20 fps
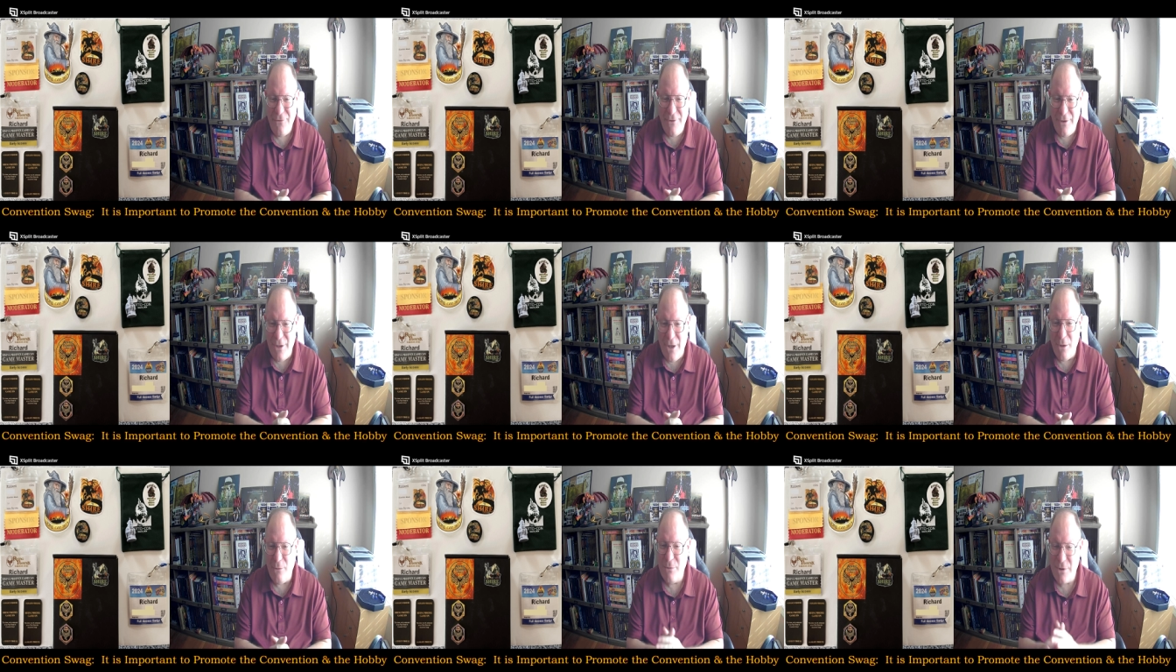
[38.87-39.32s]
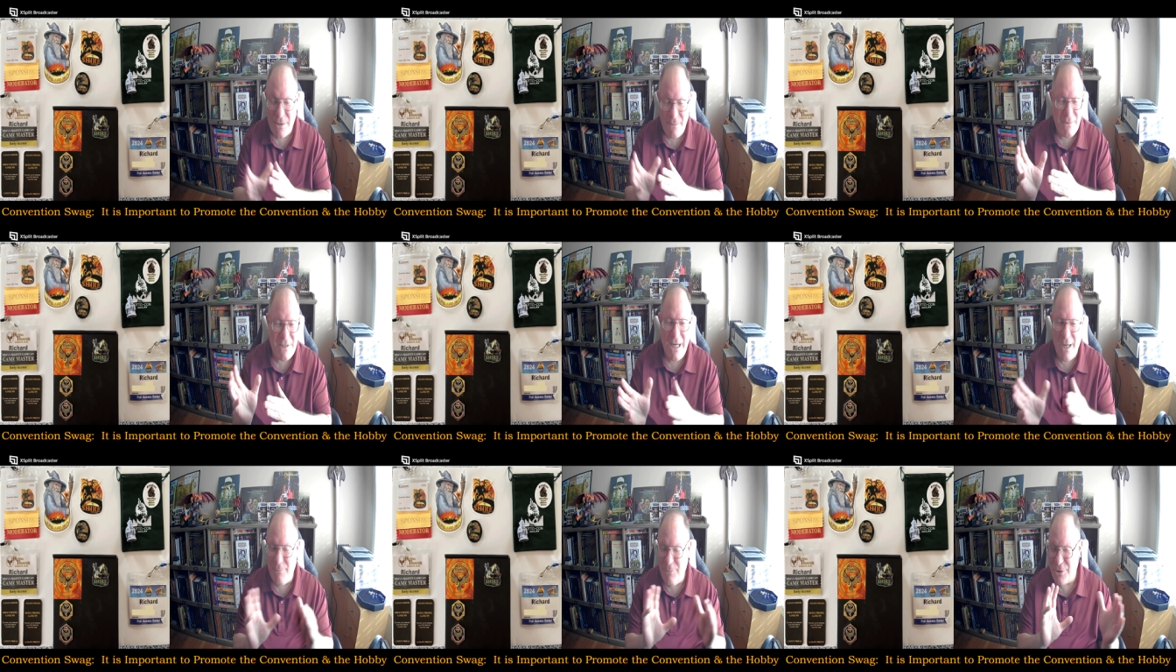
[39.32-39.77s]
you know,
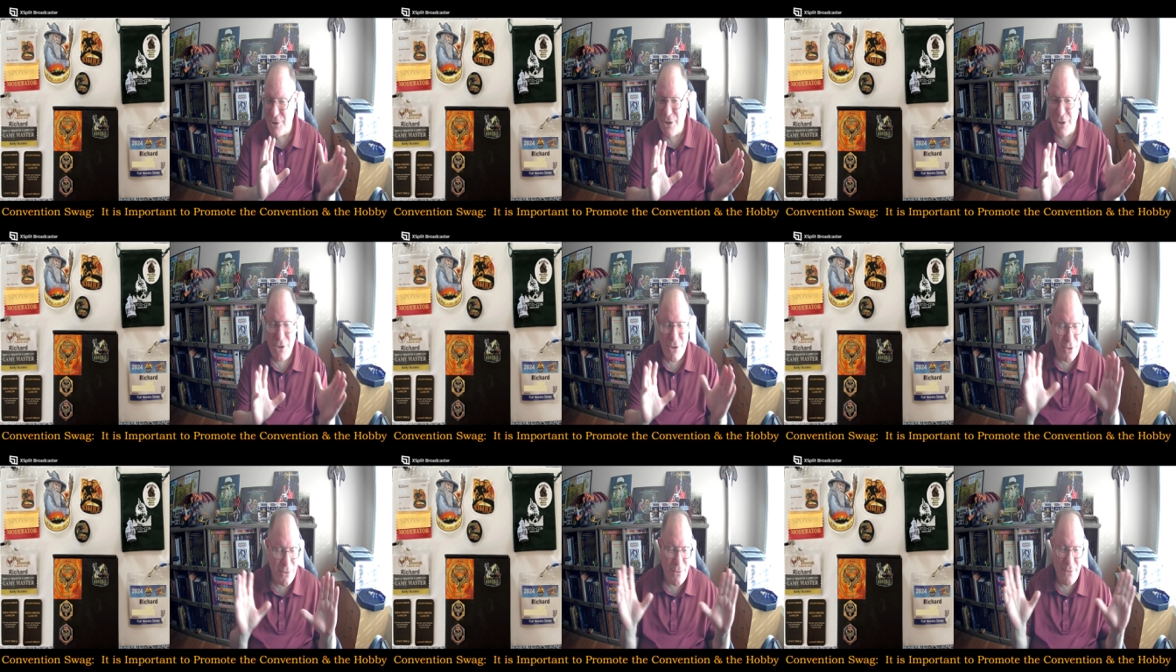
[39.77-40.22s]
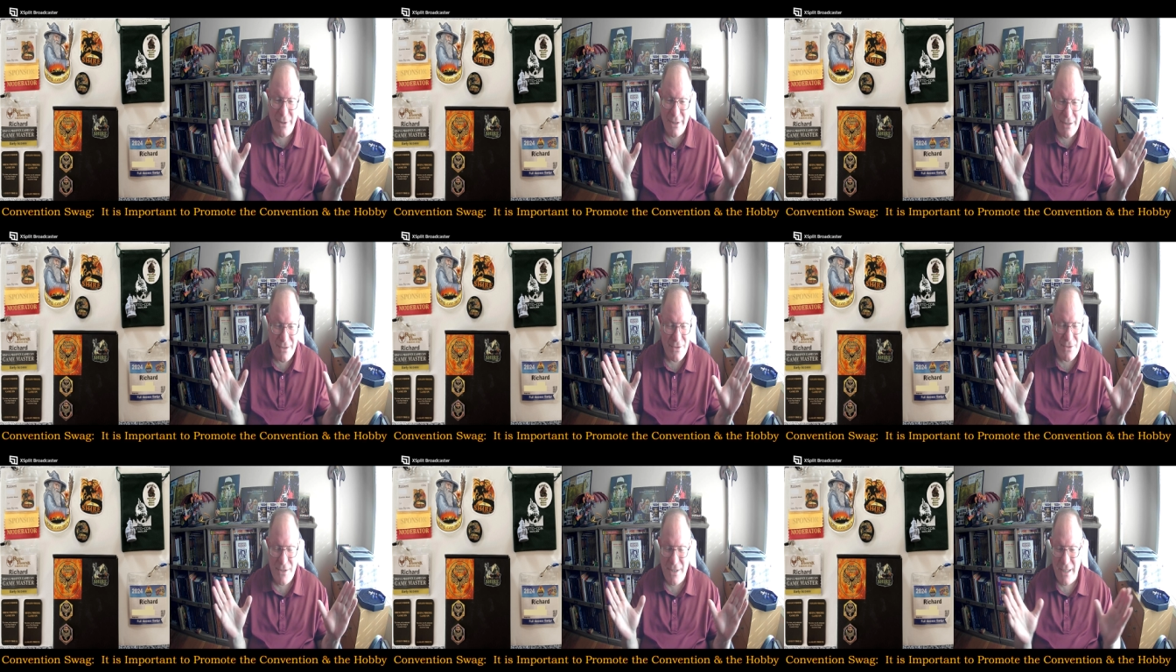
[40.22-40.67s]
September to June
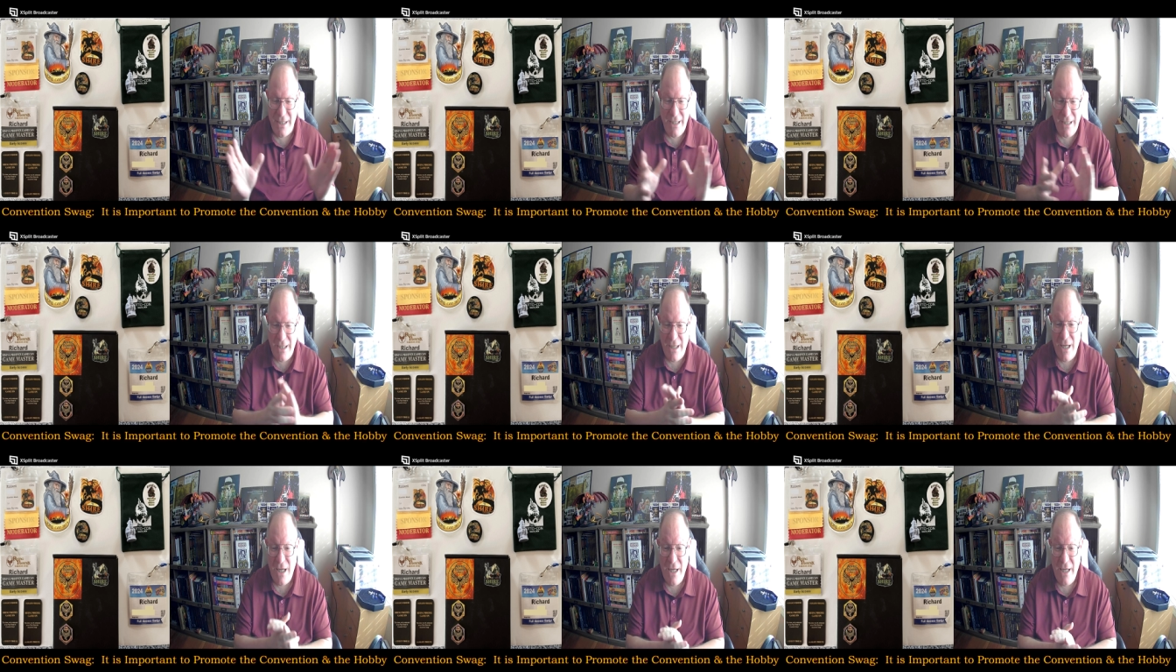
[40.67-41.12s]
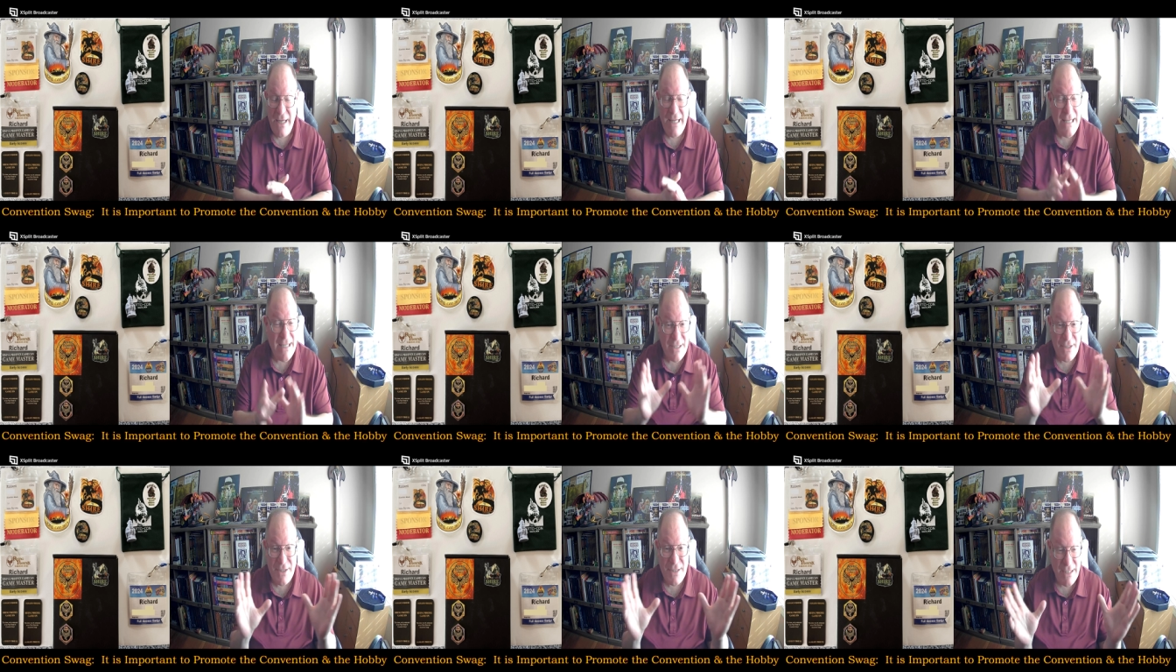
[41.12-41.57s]
is the
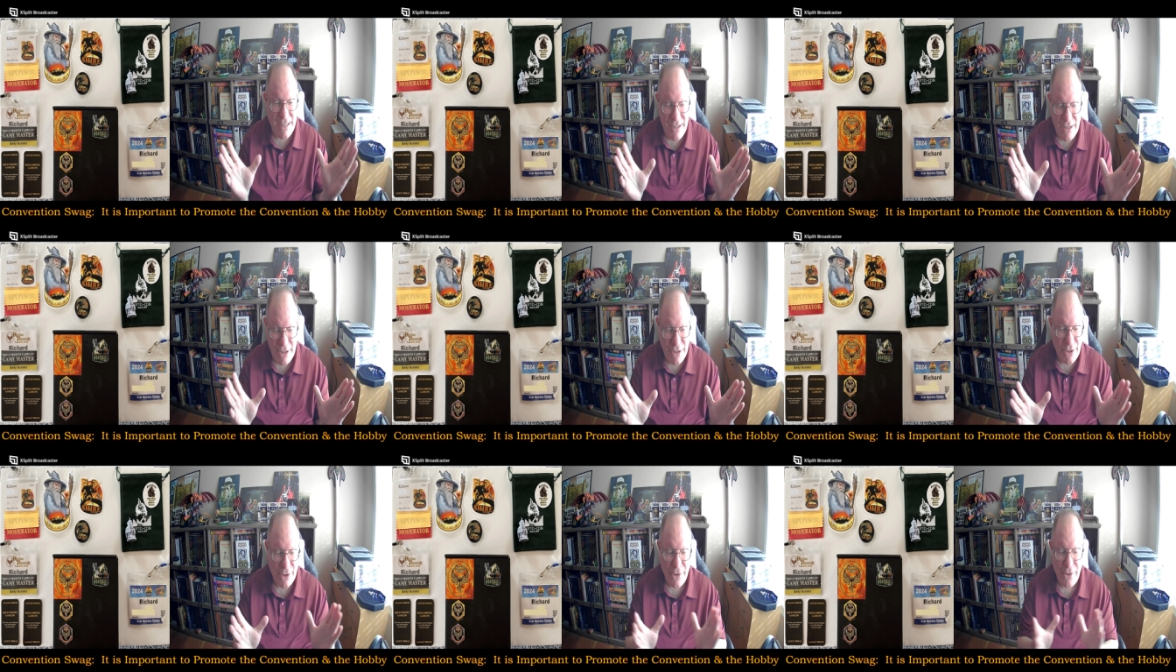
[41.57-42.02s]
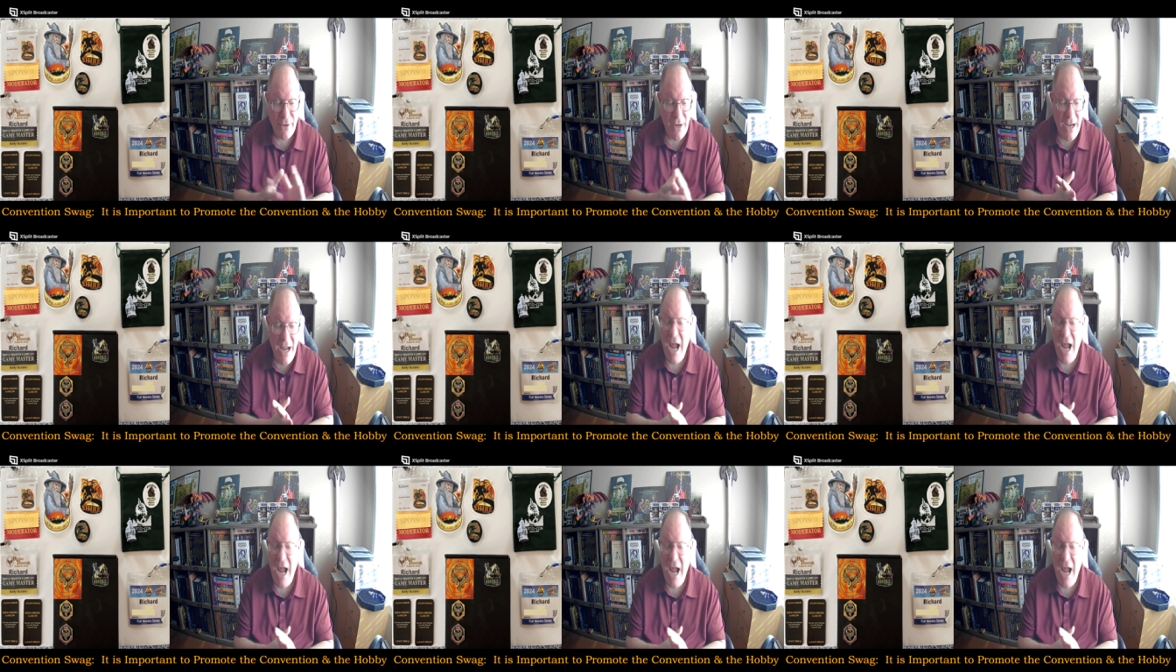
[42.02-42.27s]
year,